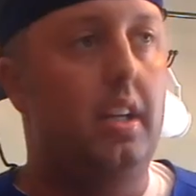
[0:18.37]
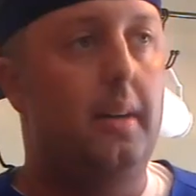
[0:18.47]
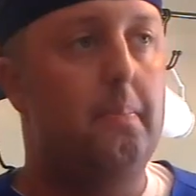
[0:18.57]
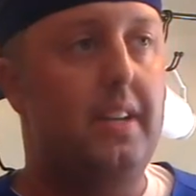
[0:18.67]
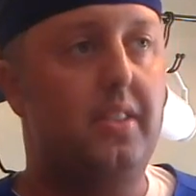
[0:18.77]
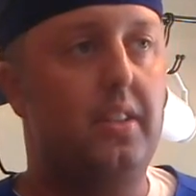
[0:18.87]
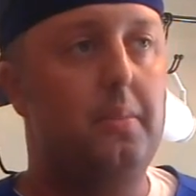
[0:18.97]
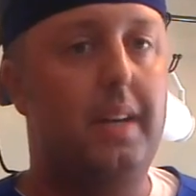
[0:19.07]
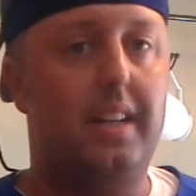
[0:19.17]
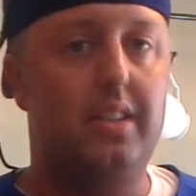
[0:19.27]
I'm basically
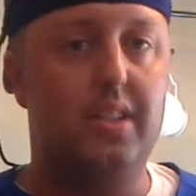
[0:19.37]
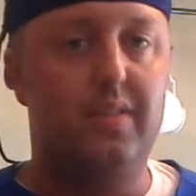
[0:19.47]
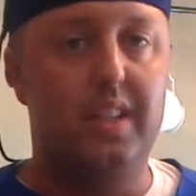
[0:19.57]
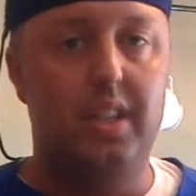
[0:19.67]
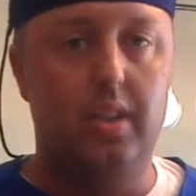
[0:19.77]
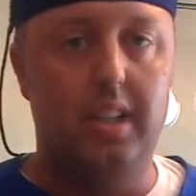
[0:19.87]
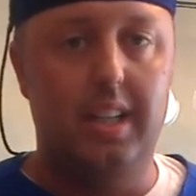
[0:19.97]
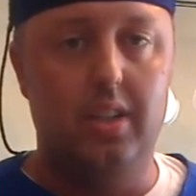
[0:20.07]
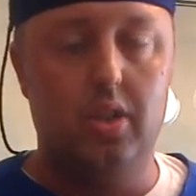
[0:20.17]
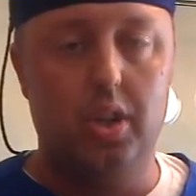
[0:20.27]
making this video
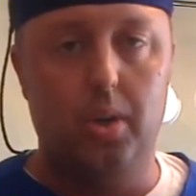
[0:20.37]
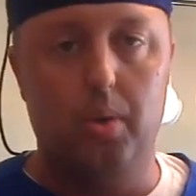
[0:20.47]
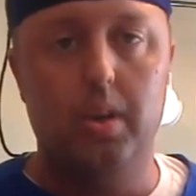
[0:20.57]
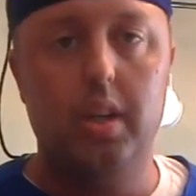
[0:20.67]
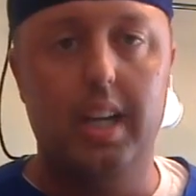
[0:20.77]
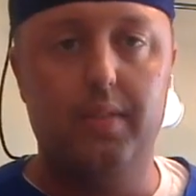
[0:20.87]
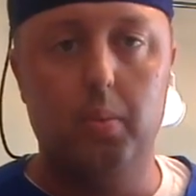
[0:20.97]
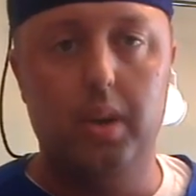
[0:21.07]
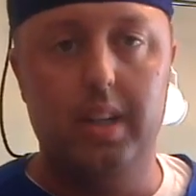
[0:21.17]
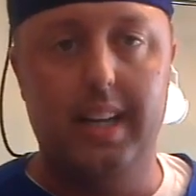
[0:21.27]
today to show
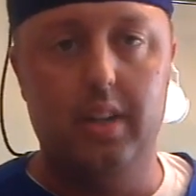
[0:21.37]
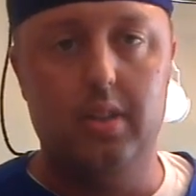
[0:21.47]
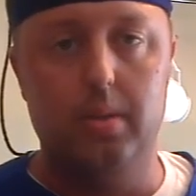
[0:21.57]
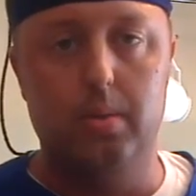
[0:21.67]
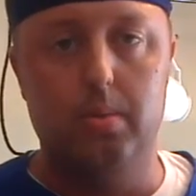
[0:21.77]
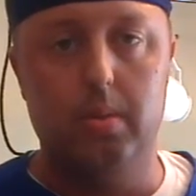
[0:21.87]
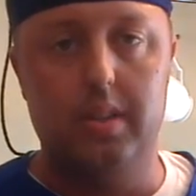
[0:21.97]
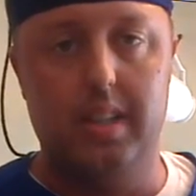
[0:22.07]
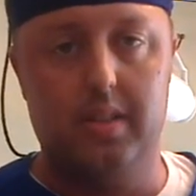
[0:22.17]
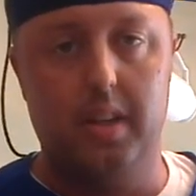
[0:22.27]
everyone how to do a
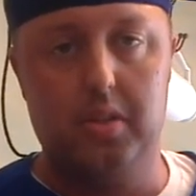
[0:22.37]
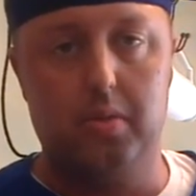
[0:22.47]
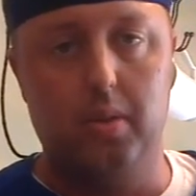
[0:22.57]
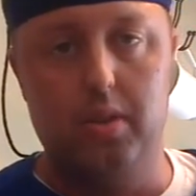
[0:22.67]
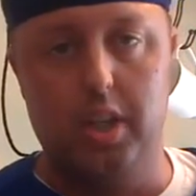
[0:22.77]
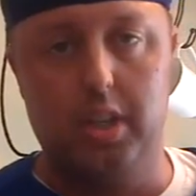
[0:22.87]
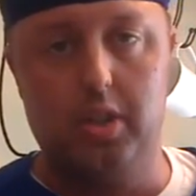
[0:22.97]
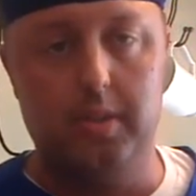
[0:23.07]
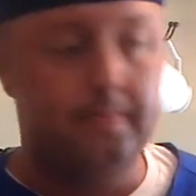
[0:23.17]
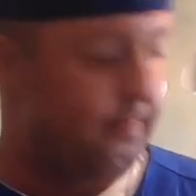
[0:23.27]
testosterone injection.